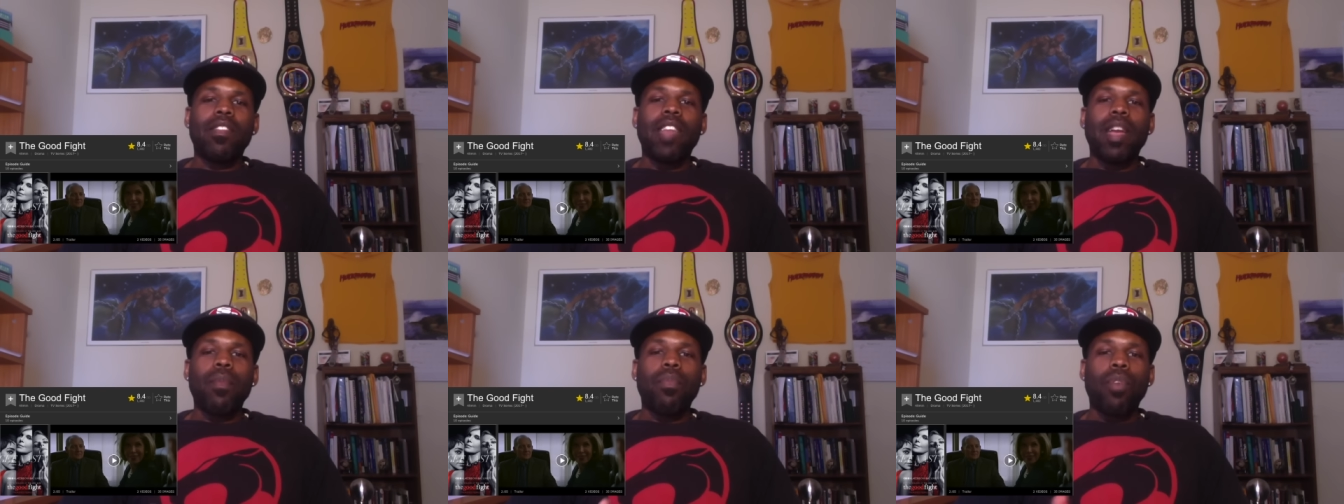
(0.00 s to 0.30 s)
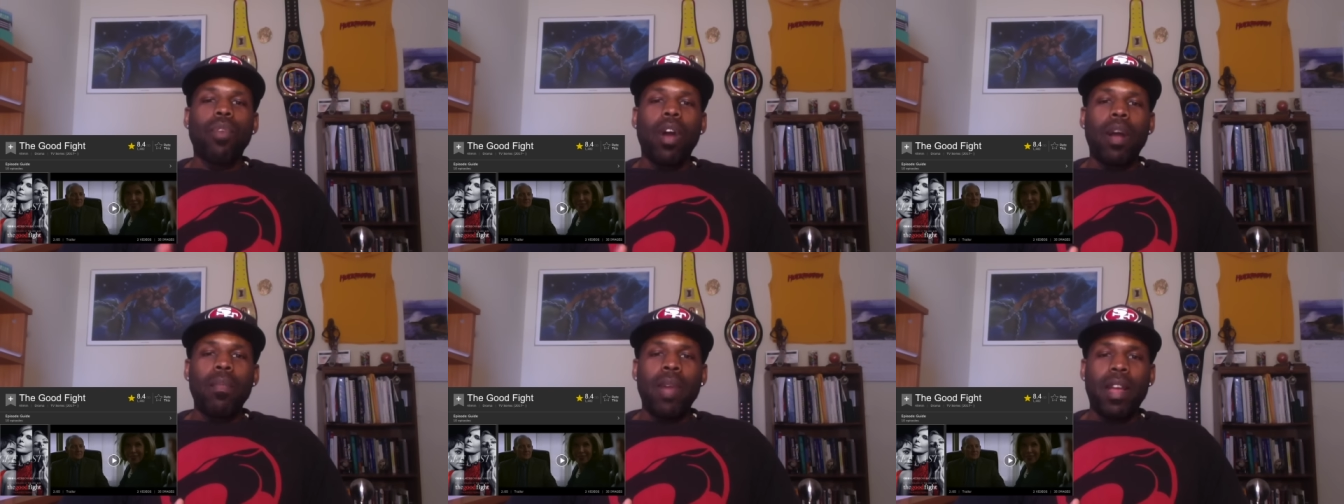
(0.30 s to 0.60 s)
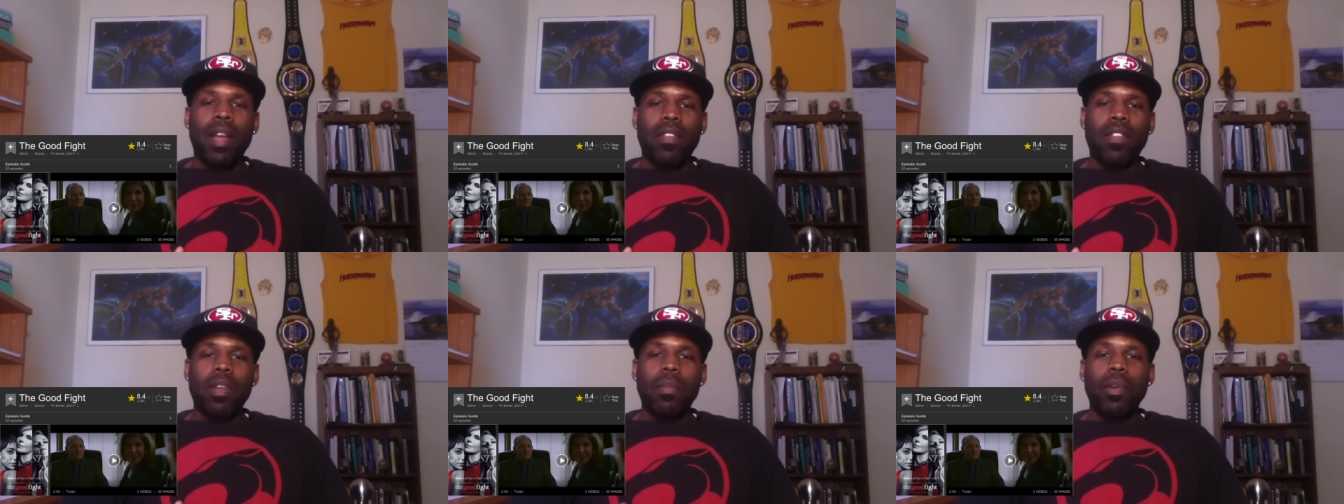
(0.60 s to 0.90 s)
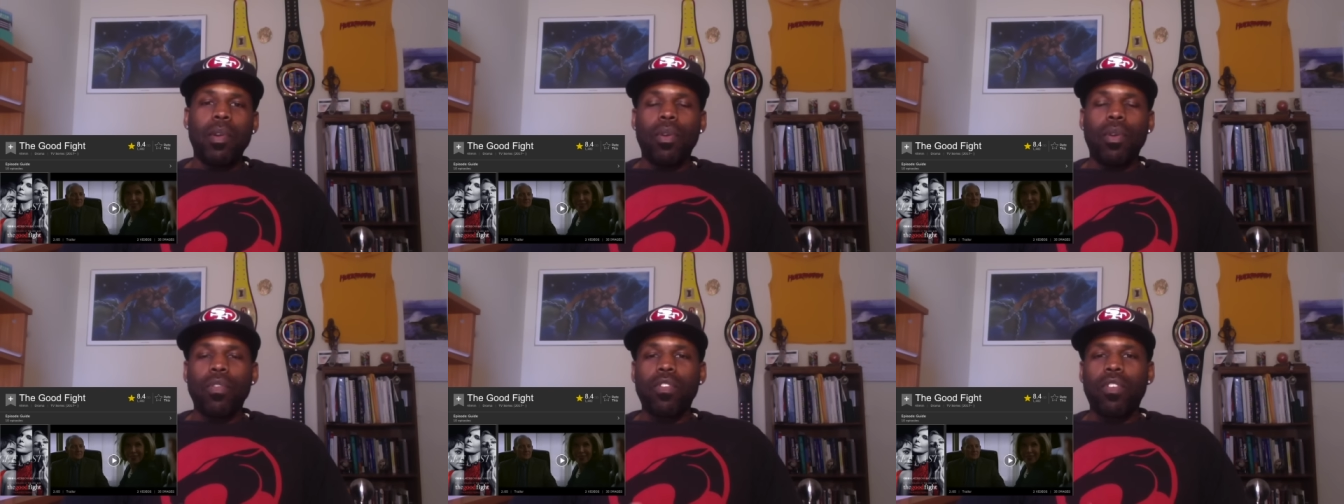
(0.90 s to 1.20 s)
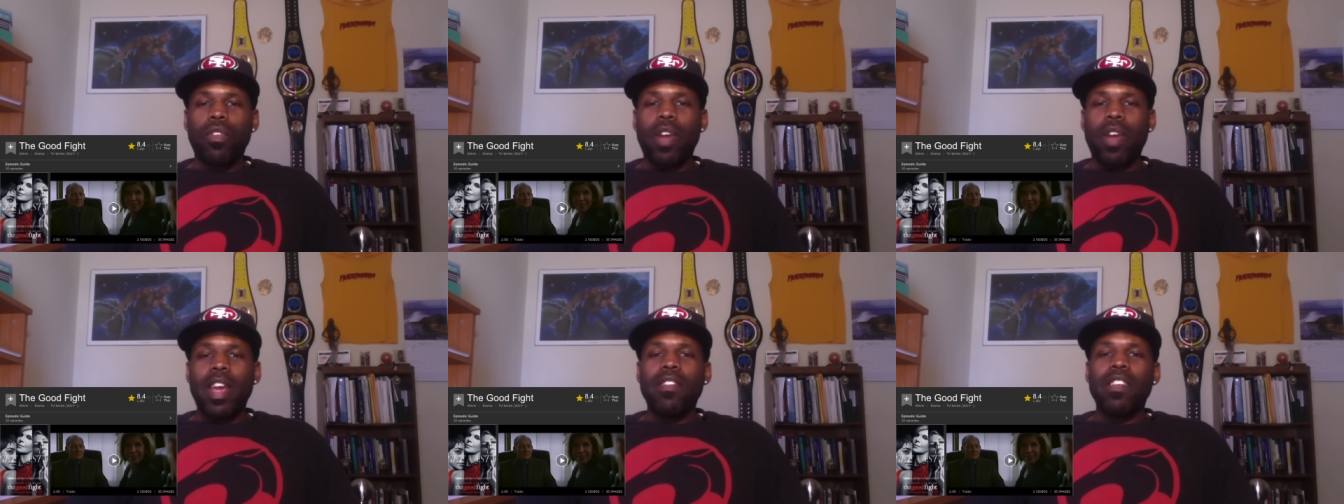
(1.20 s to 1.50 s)
They brought back some of those
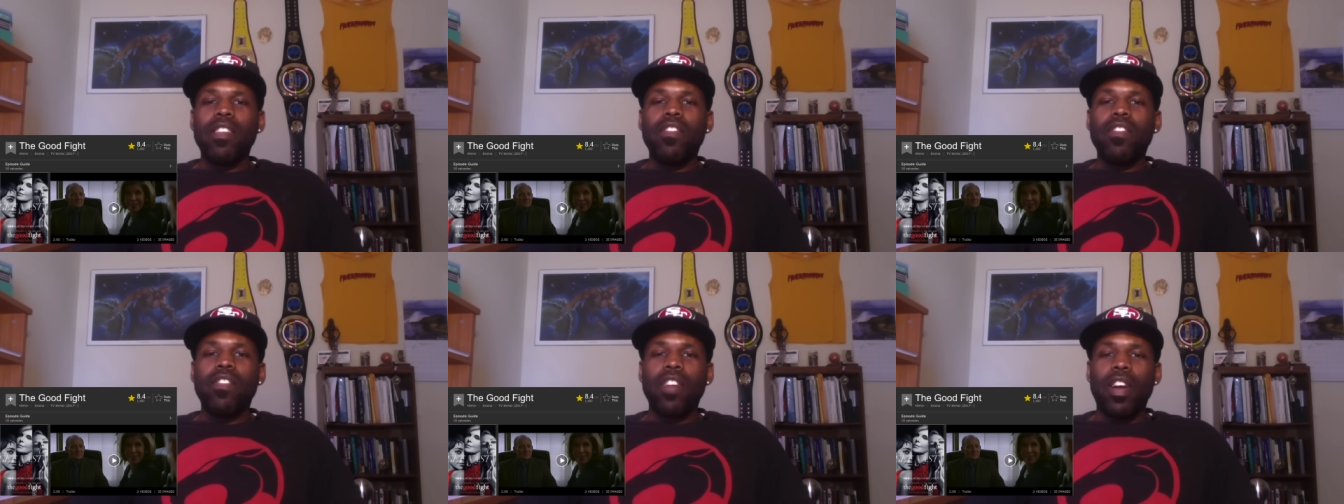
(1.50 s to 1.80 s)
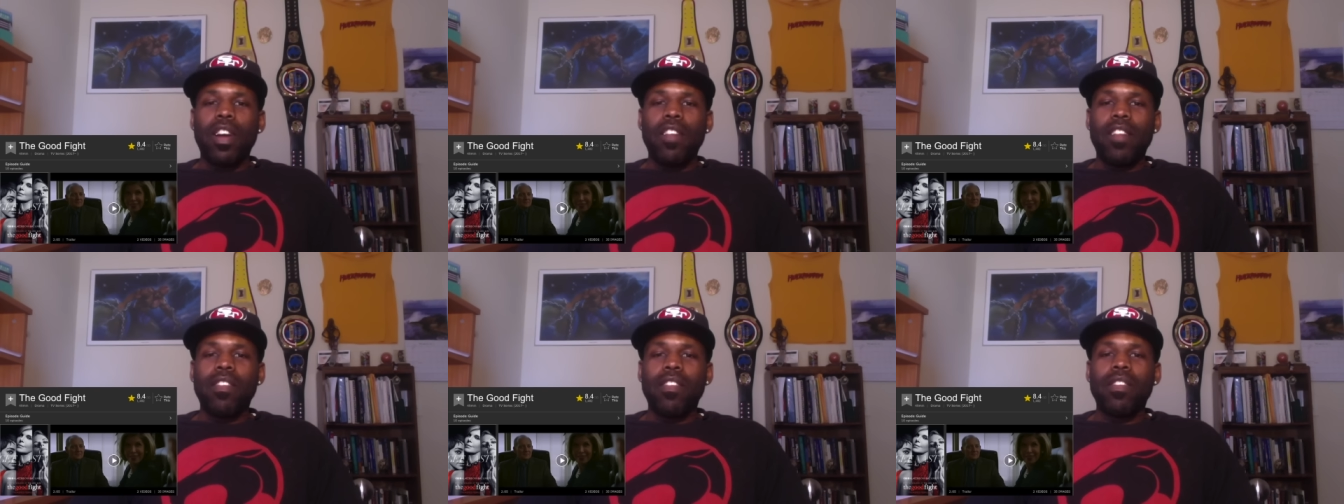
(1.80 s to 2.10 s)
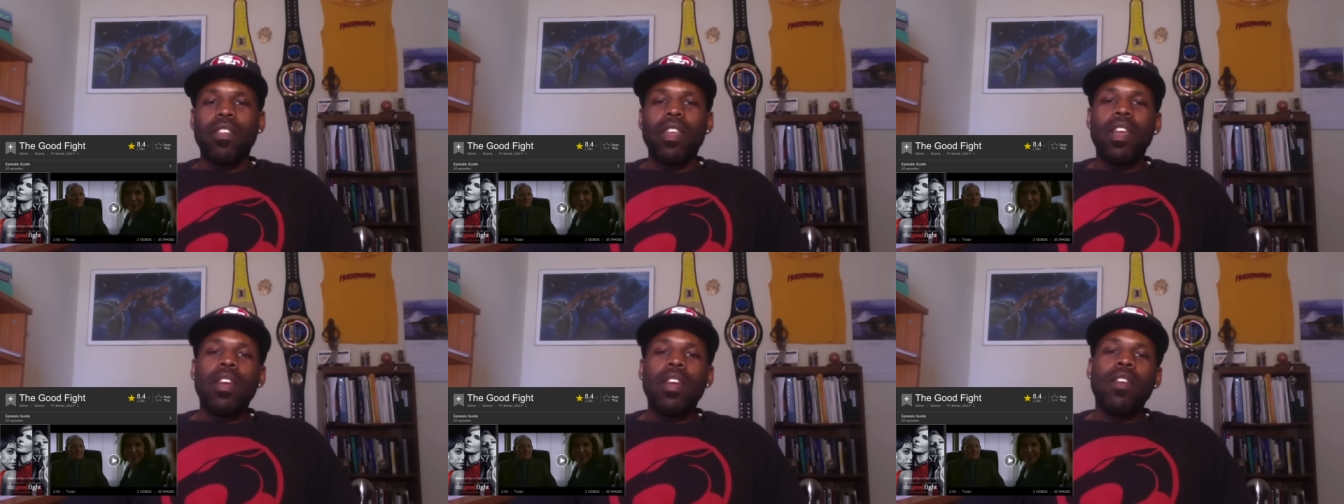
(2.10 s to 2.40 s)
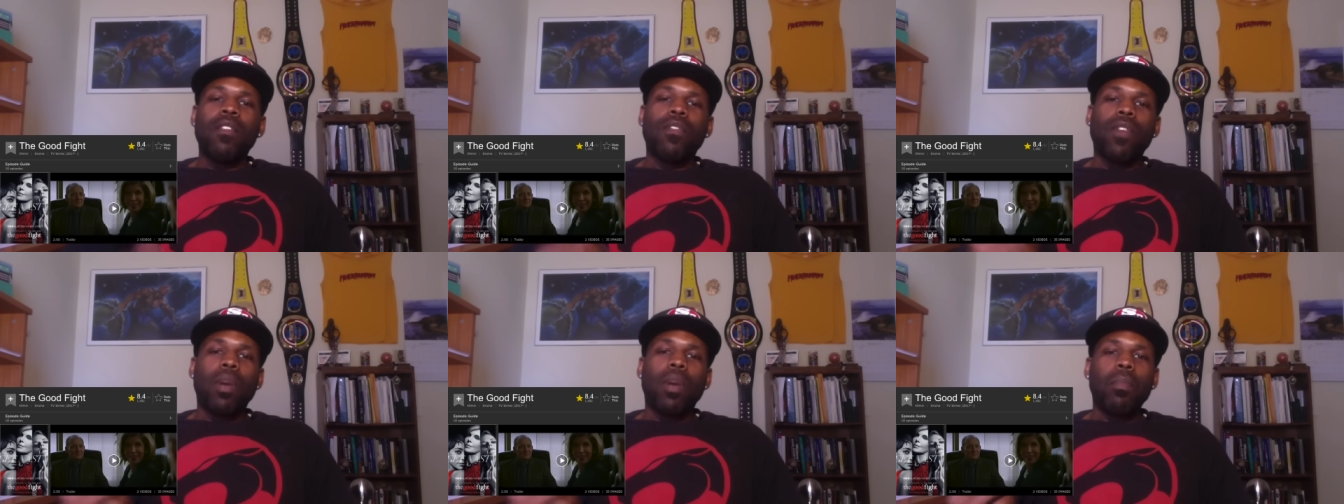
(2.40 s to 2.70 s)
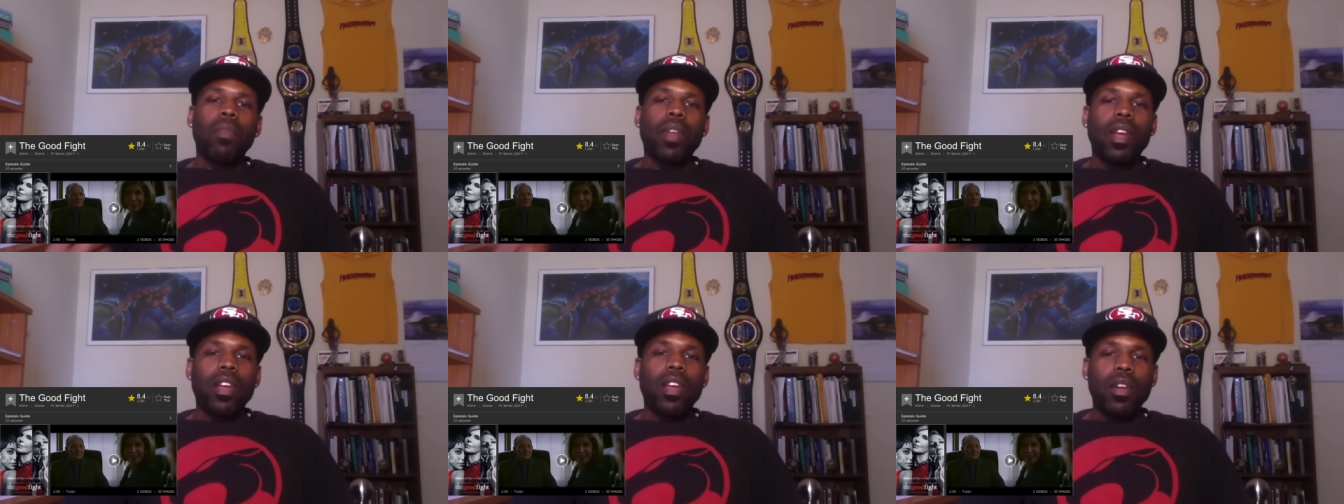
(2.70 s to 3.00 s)
crazy judges
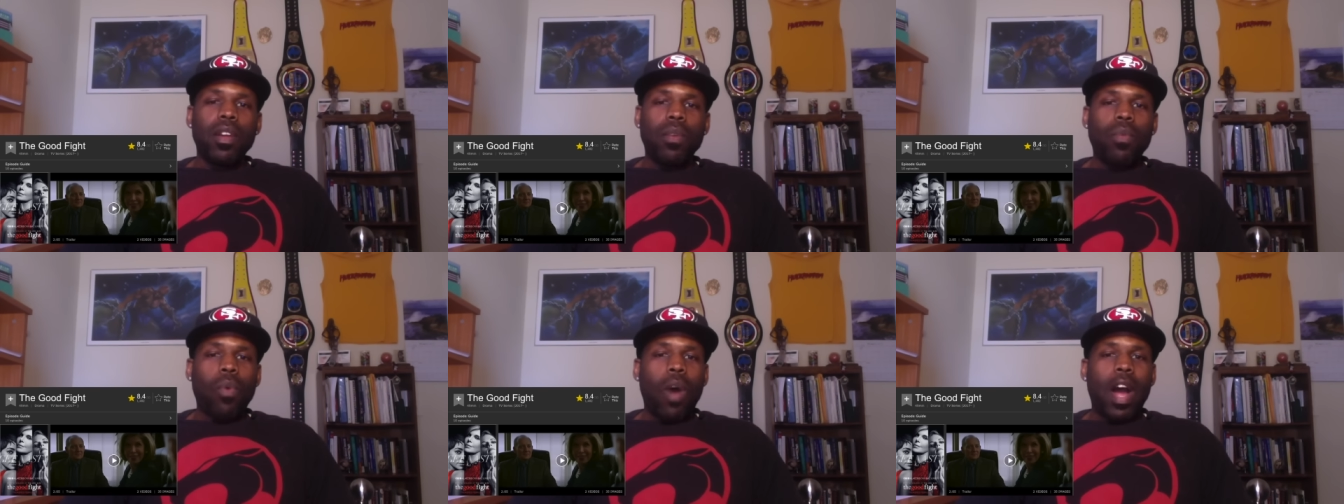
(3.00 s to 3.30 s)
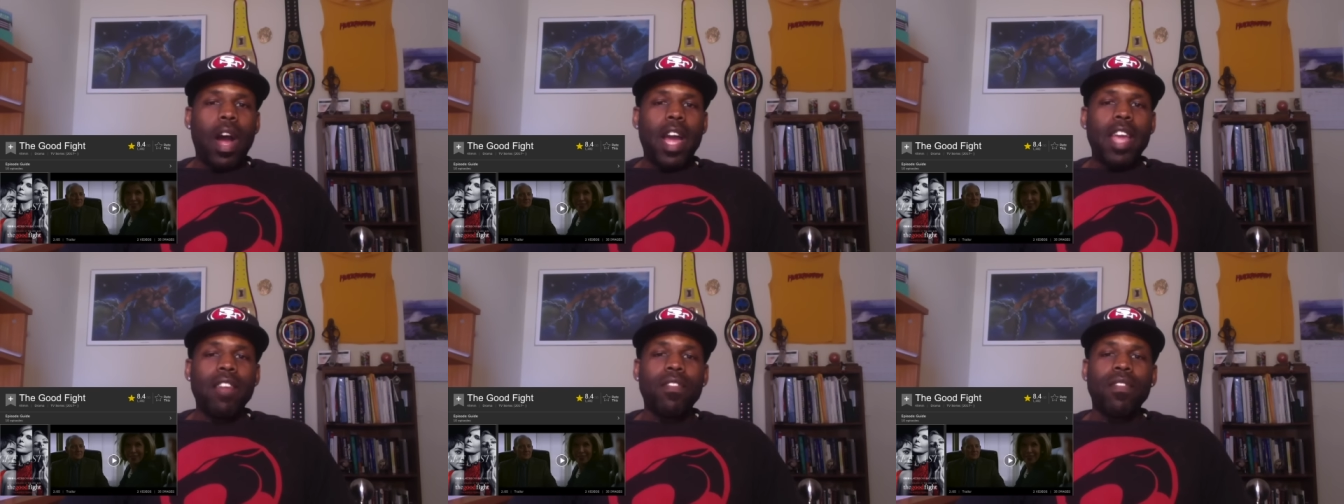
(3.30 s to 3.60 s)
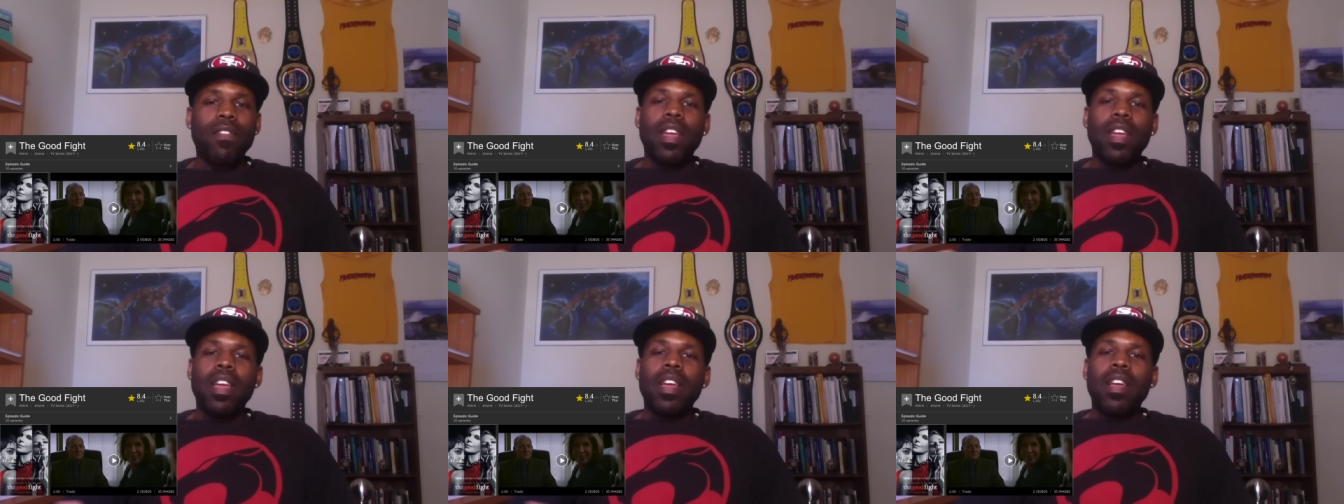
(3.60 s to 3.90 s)
from The Good Wife.